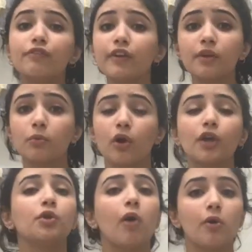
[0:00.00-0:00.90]

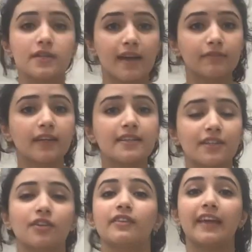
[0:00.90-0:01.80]
Furthermore, you always have to
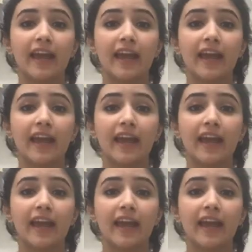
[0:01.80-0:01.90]
consider the